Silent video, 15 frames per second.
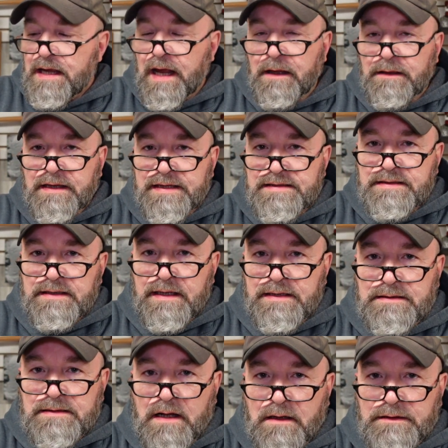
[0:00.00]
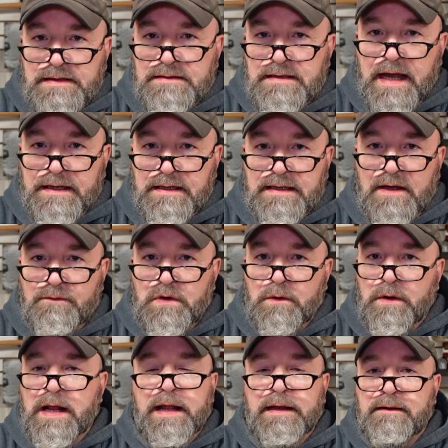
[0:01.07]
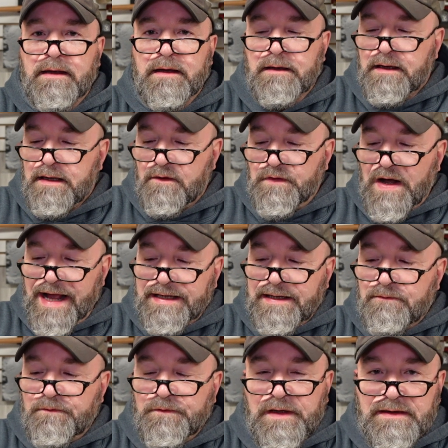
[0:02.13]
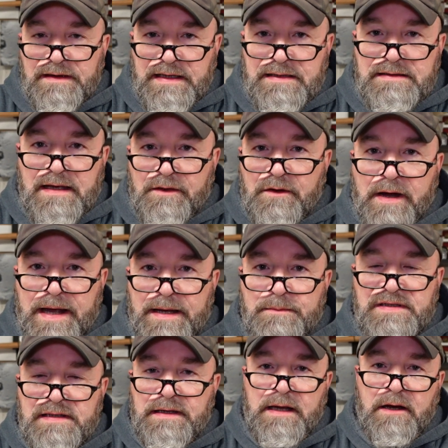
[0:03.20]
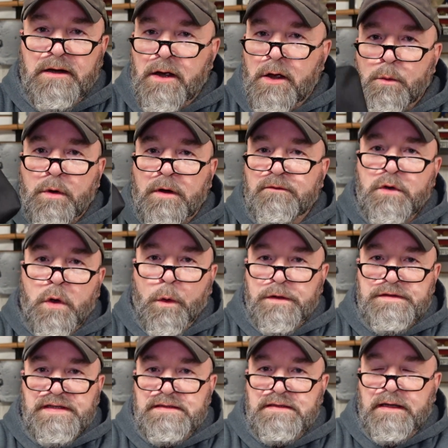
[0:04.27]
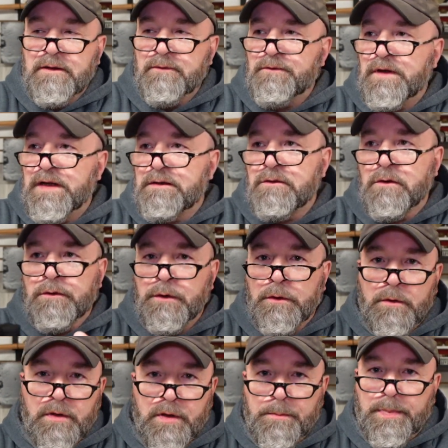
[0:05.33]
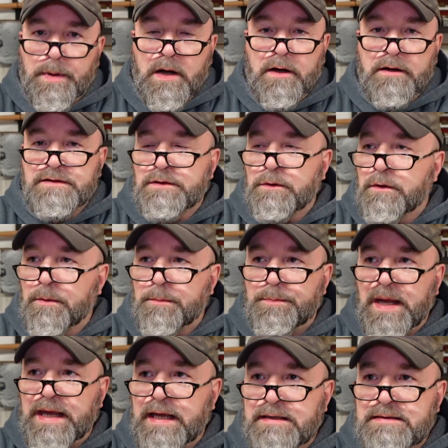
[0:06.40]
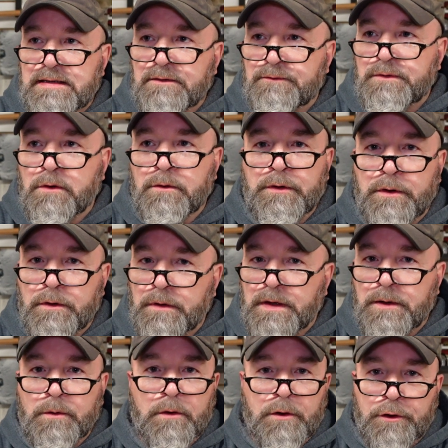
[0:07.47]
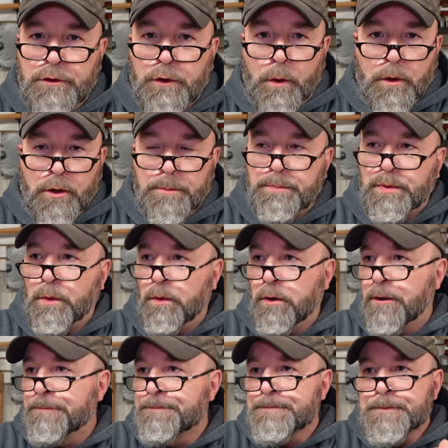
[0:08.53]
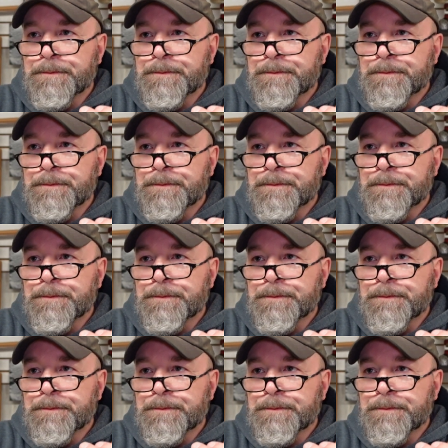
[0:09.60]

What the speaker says: and this is all designed to give you an idea. If I can fit these other items in here, well, of course it's going to fit granola bars or bags of granola or Gorp or,